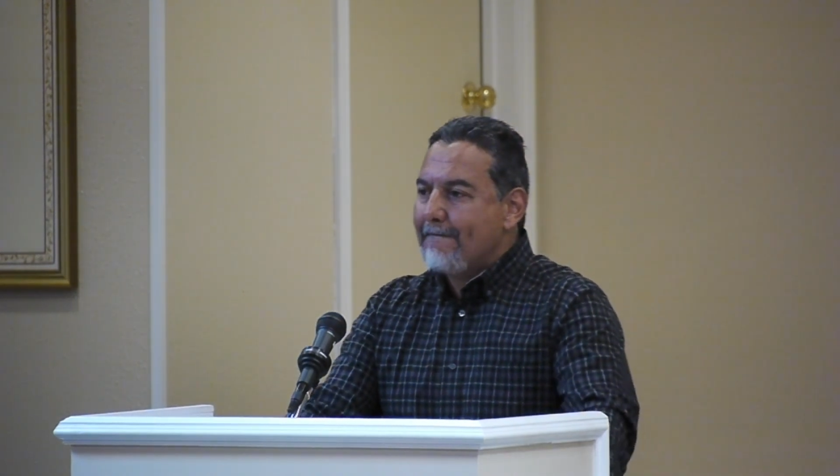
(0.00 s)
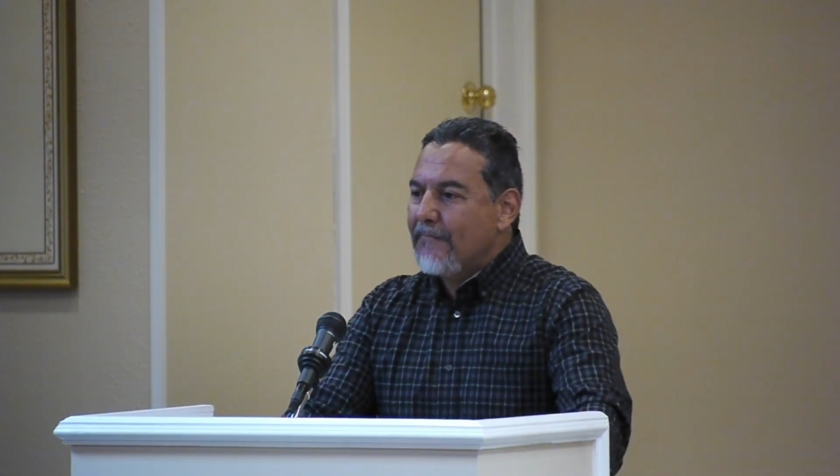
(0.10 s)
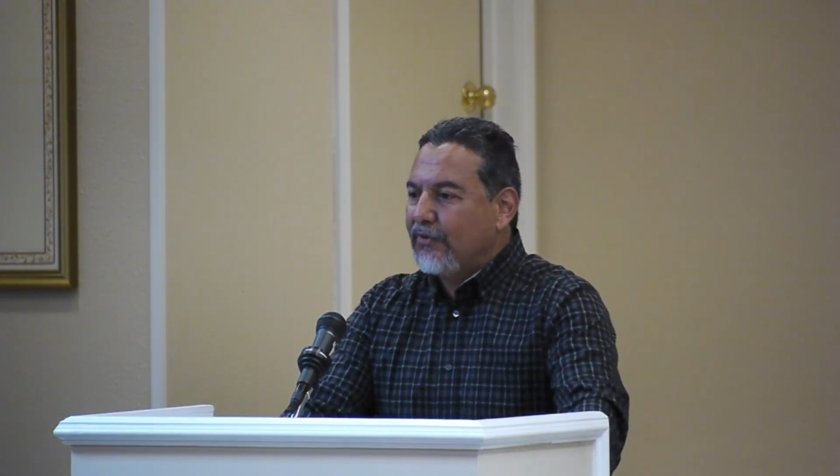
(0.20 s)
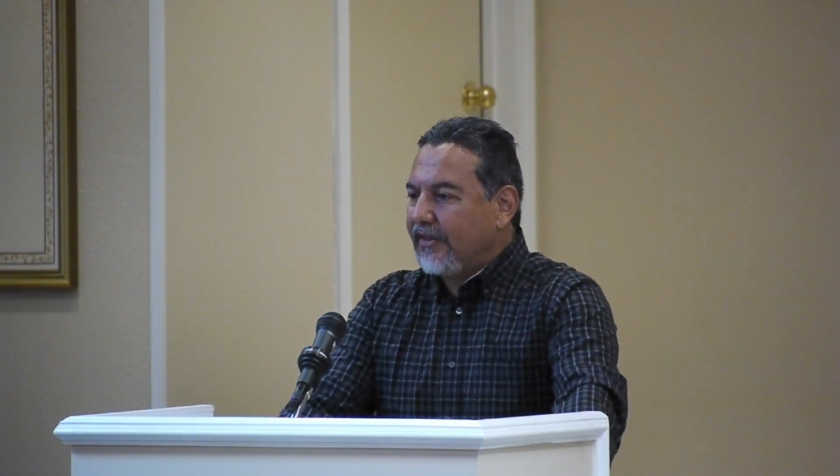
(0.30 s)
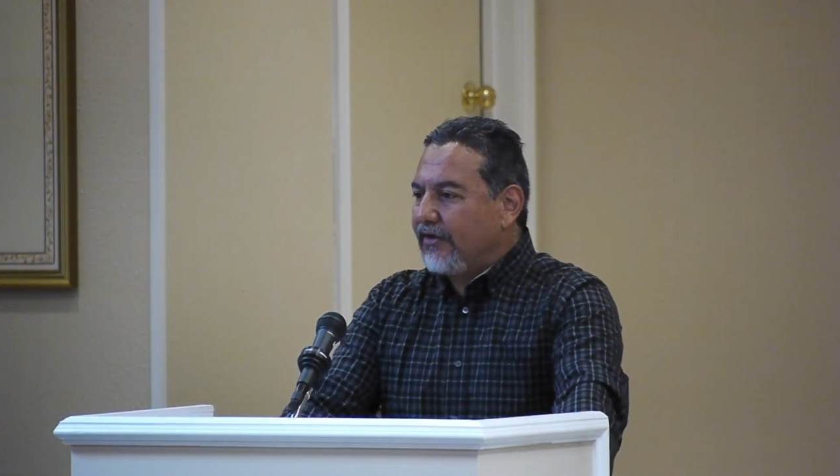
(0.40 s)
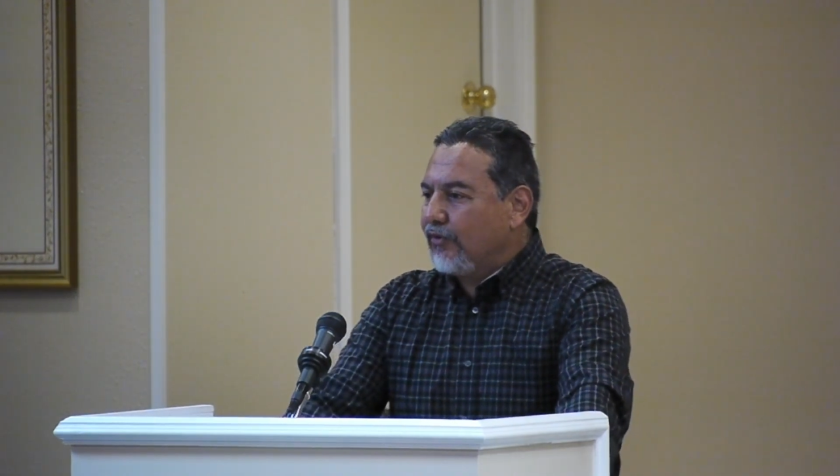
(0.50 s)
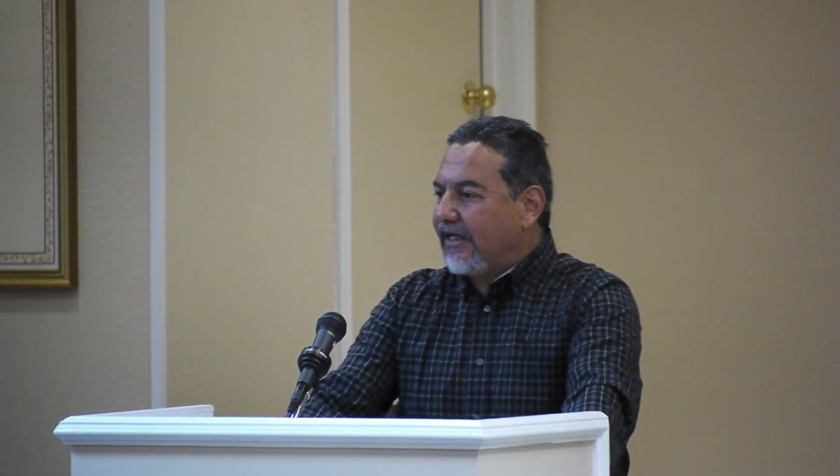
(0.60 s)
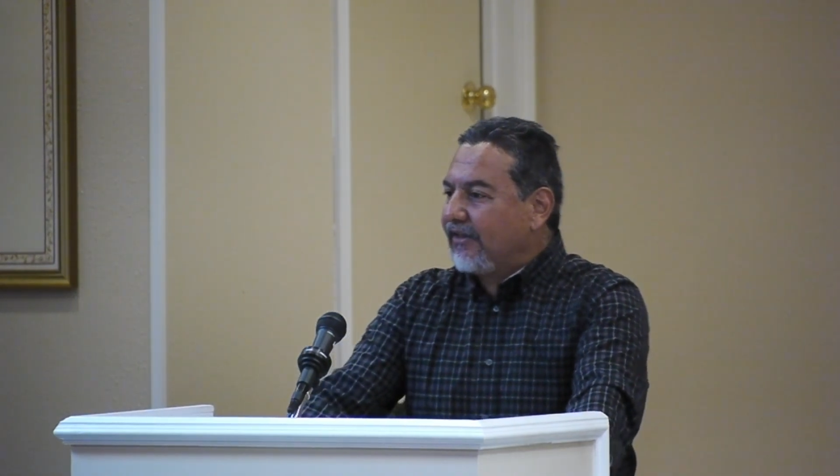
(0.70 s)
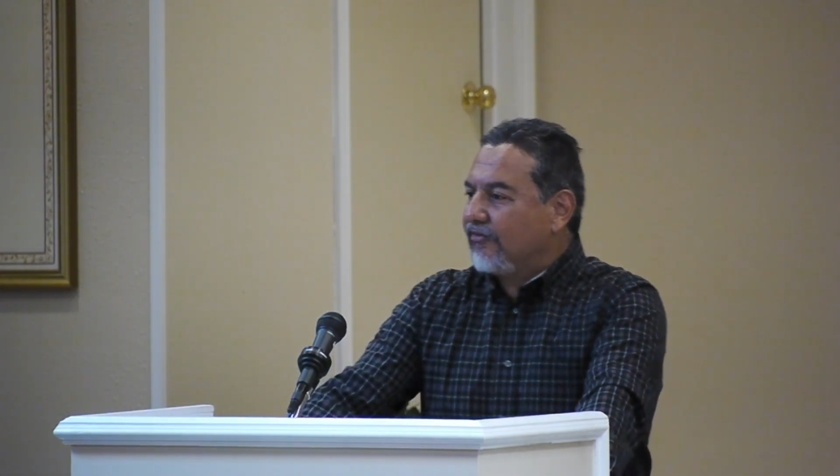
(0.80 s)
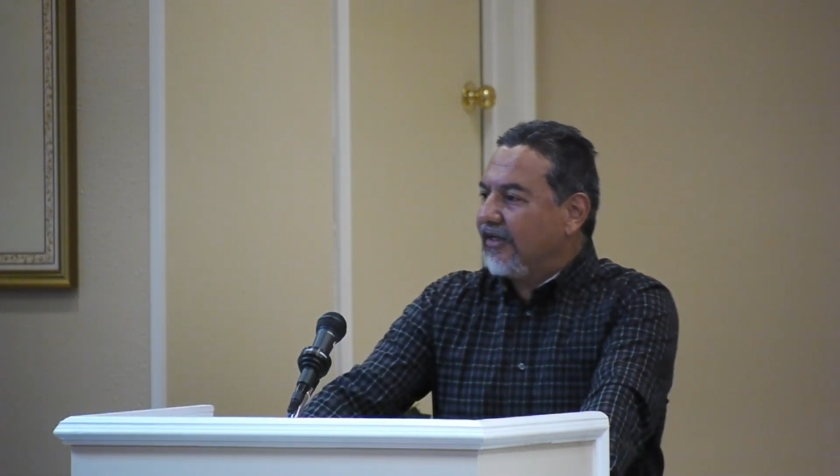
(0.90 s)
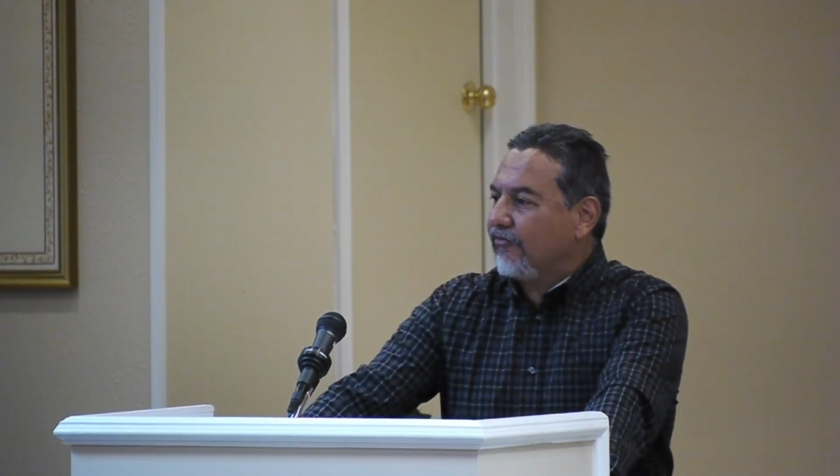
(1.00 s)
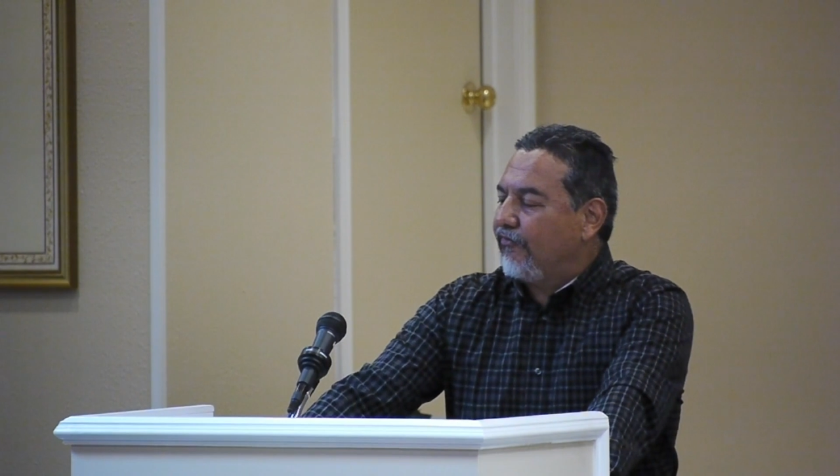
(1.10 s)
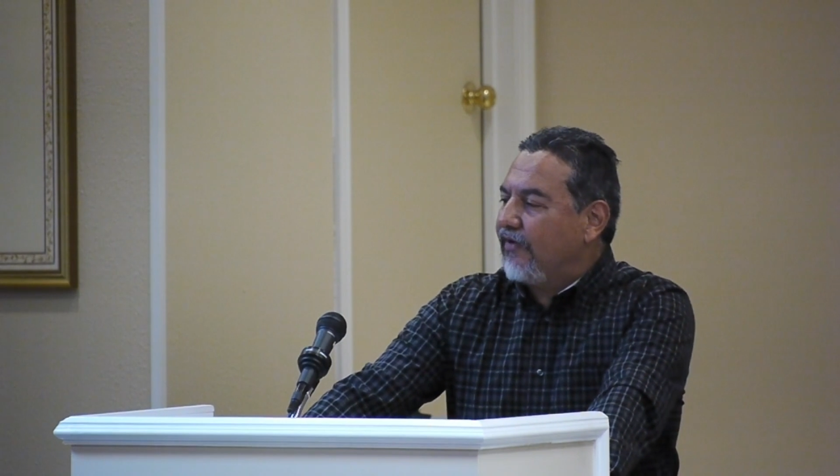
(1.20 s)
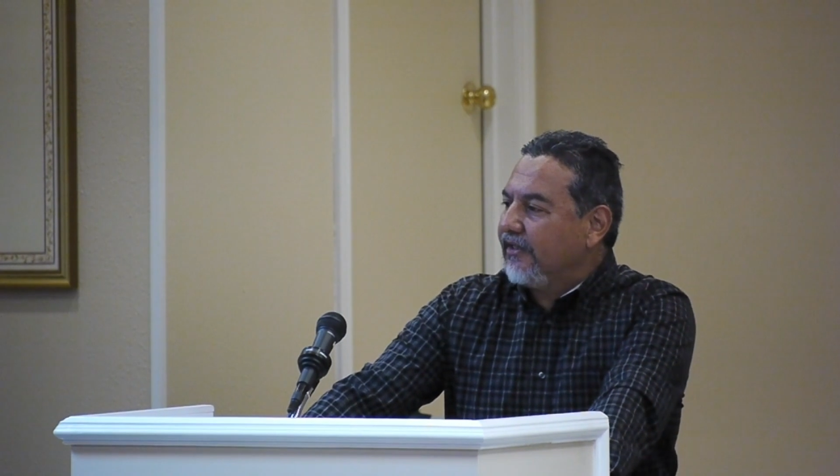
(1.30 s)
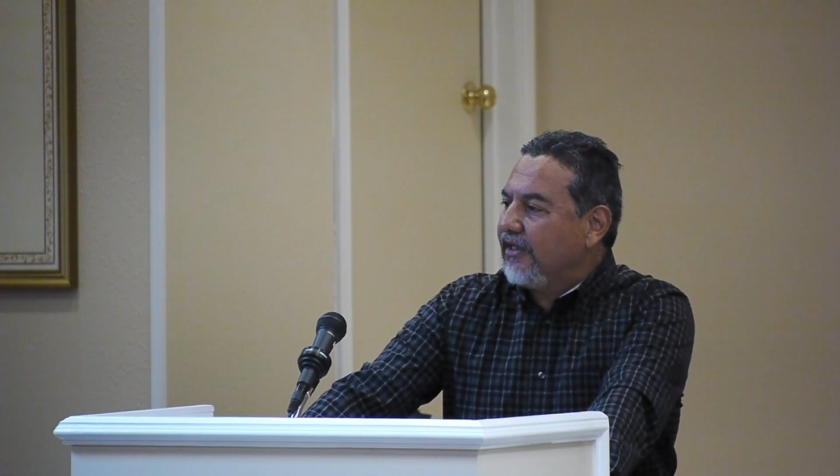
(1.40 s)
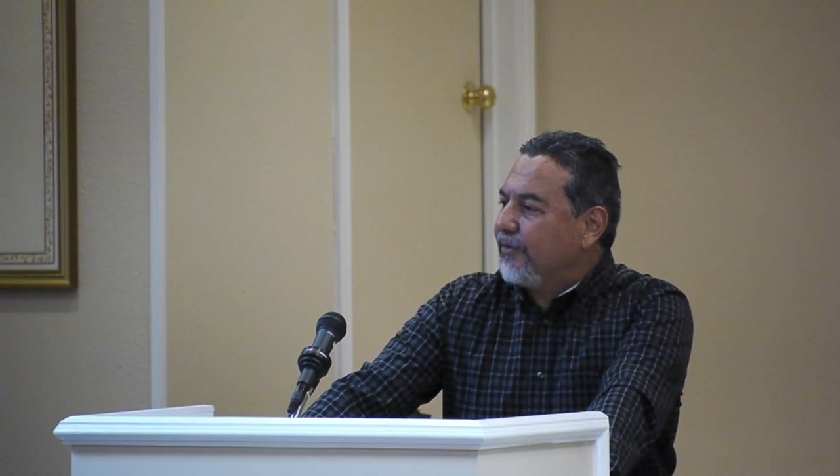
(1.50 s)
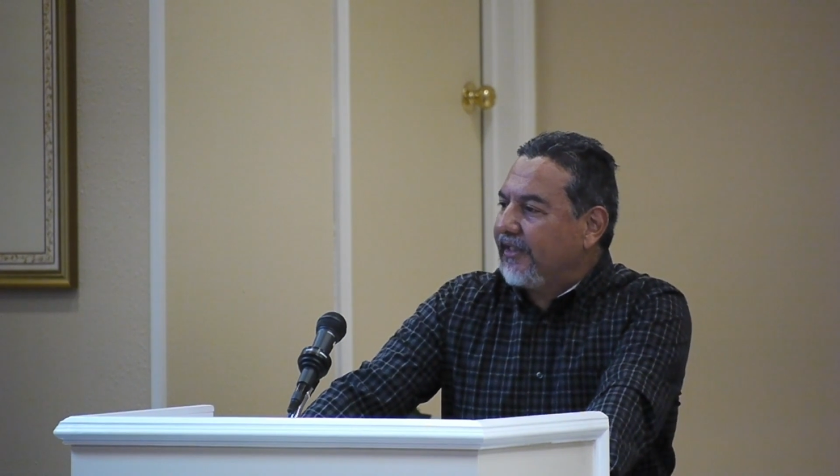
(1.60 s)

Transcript: We can think, well, that's, that's a funny thing,